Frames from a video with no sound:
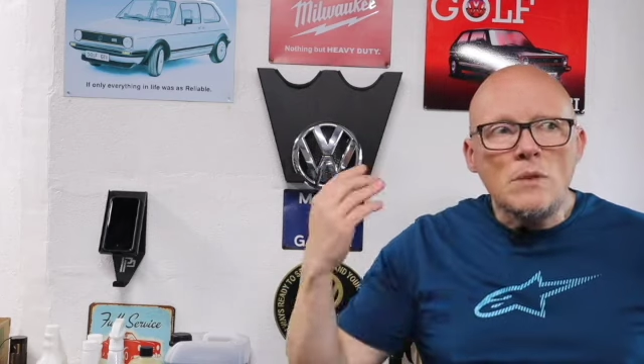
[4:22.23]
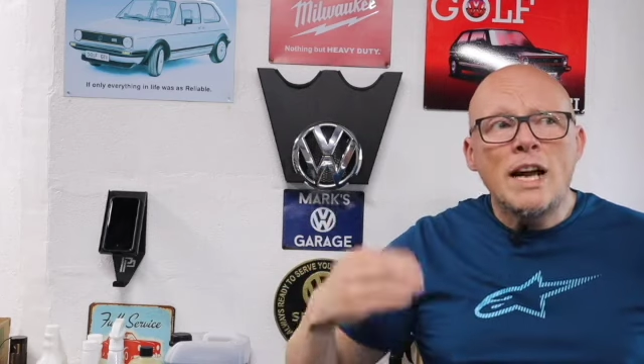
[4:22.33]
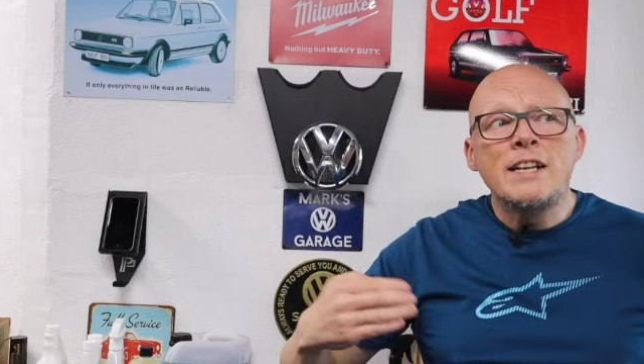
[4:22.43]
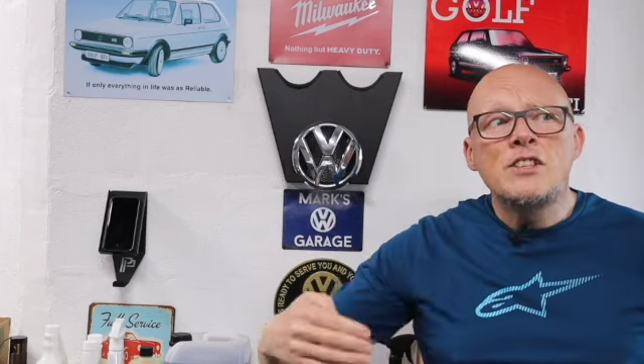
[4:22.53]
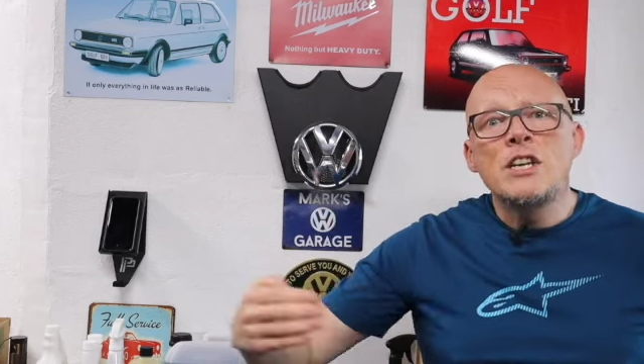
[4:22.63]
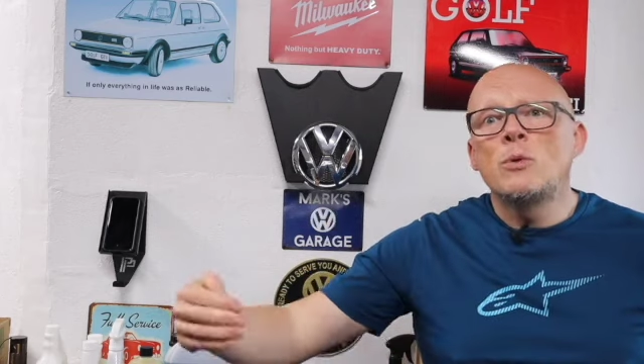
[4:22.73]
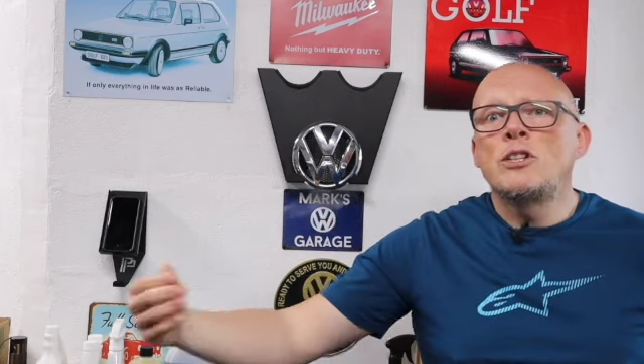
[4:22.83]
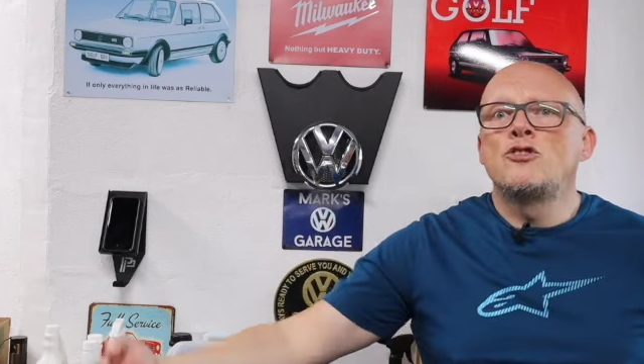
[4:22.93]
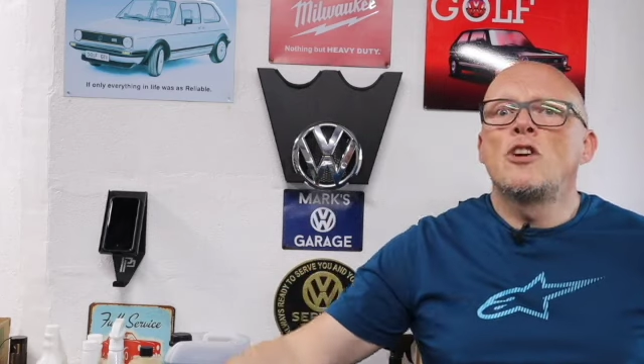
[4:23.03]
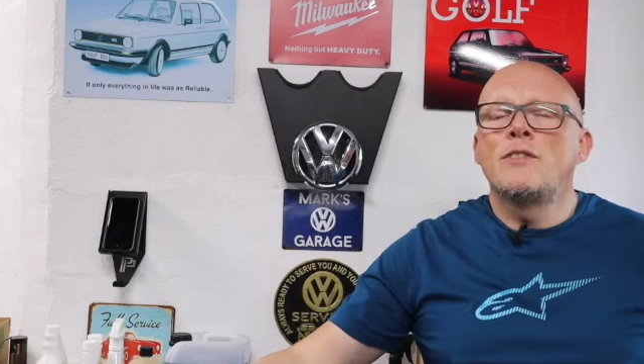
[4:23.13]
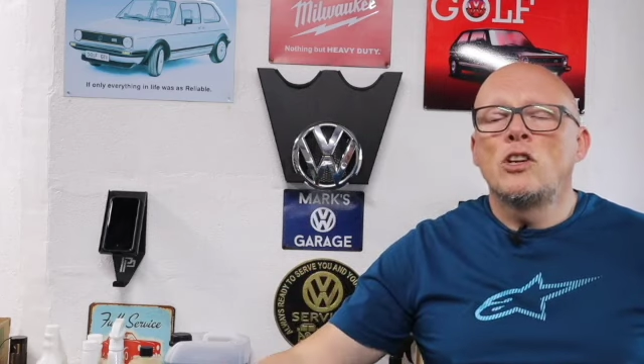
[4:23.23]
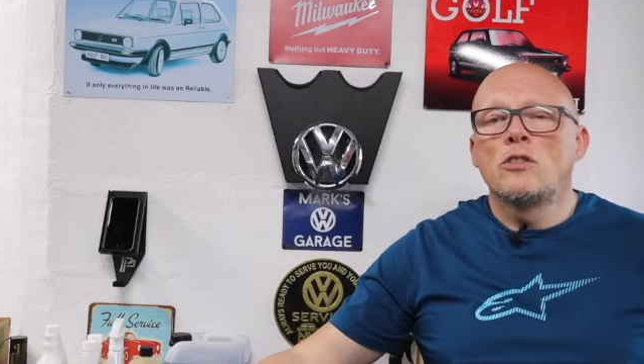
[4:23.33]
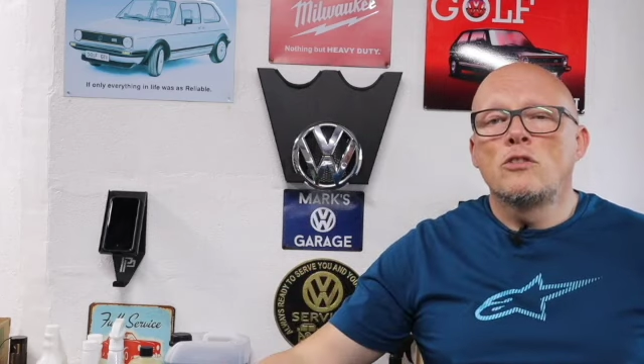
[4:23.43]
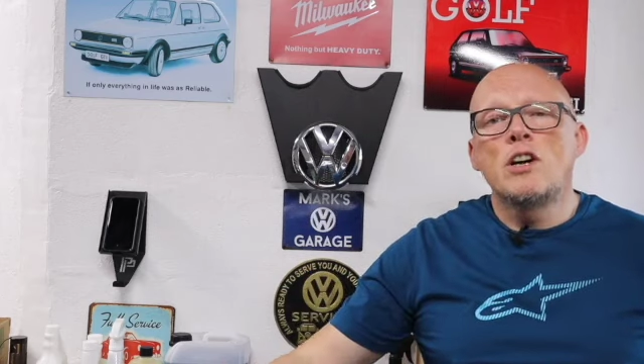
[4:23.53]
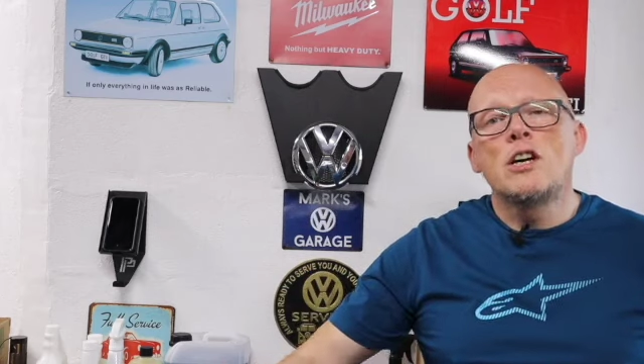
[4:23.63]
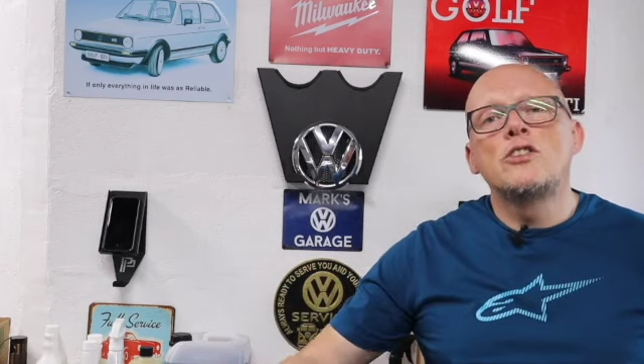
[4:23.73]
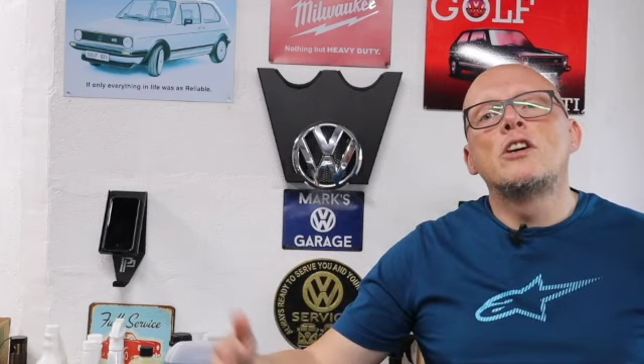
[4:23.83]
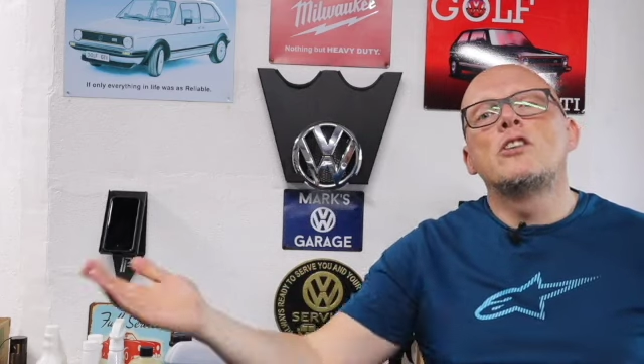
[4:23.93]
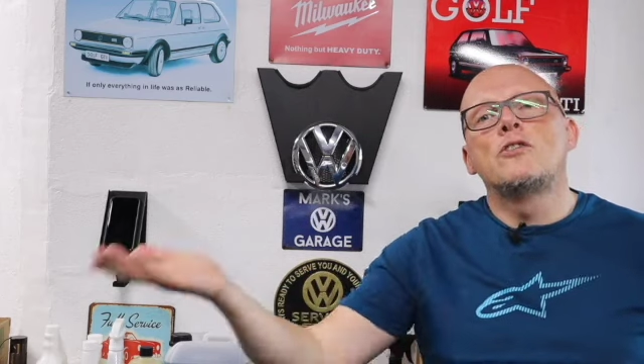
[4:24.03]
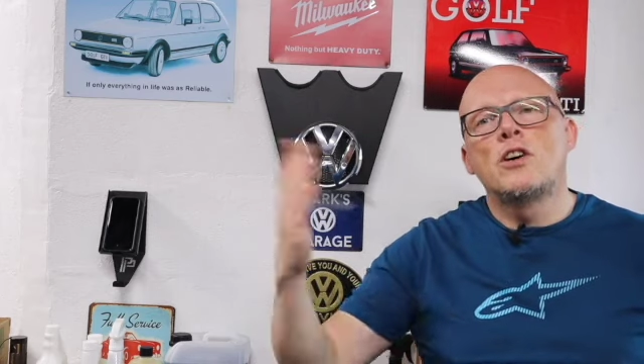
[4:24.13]
And indeed, when you're driving along the road,
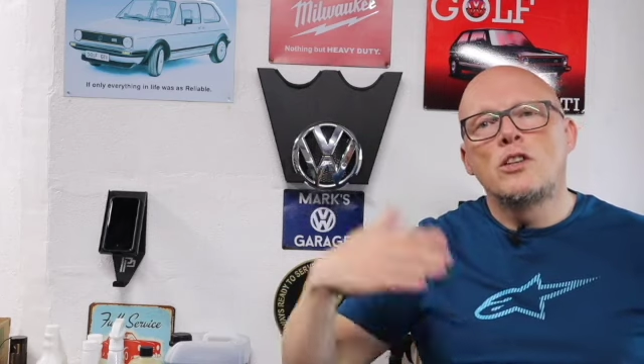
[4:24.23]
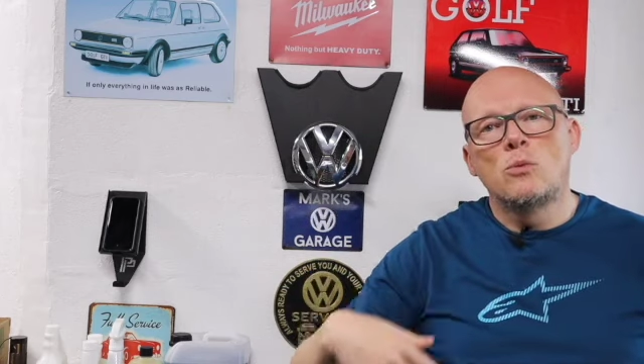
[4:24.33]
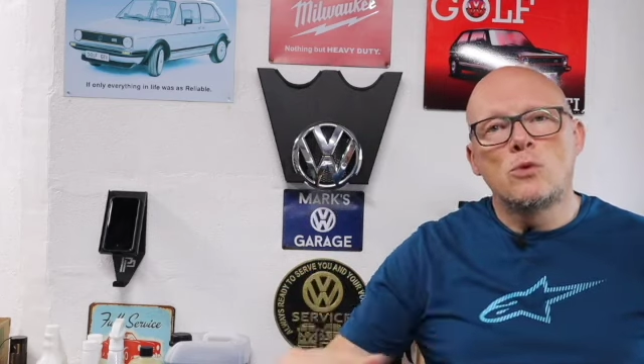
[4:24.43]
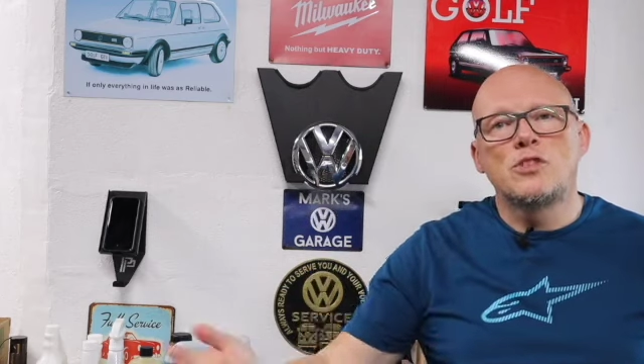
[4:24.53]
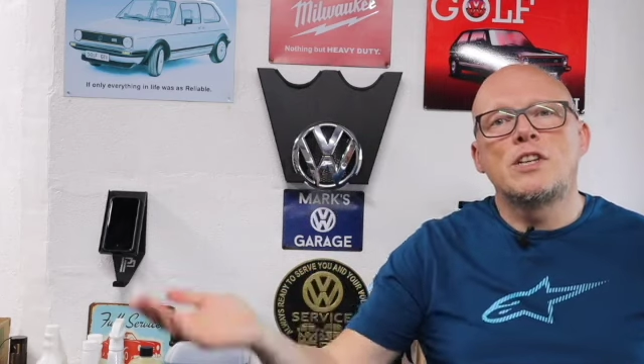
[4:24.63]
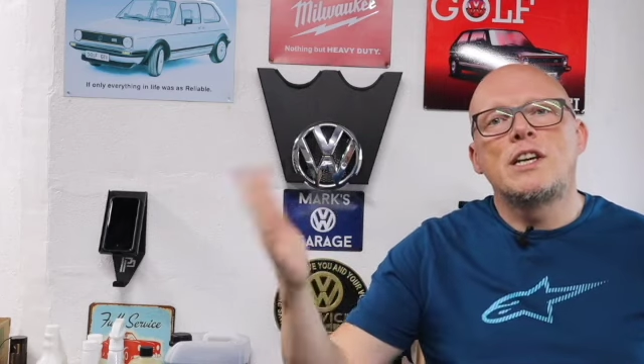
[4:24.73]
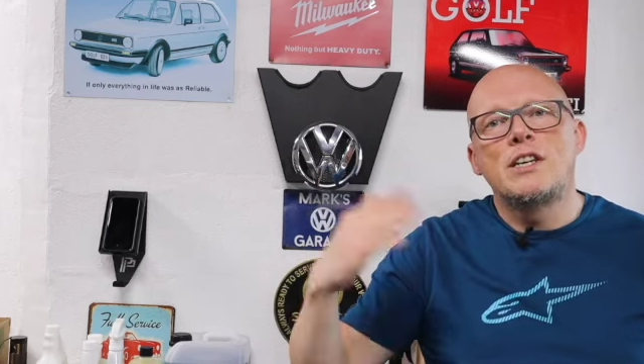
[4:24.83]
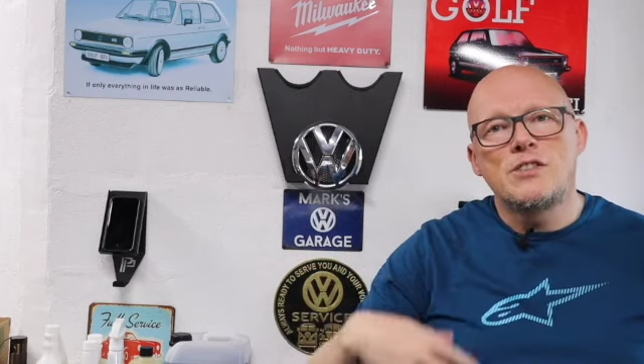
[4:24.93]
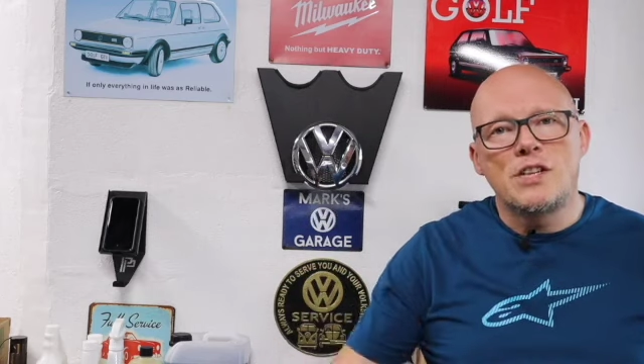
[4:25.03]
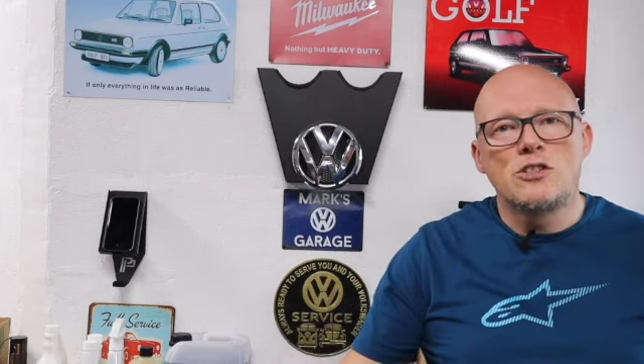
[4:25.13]
you'll find the water is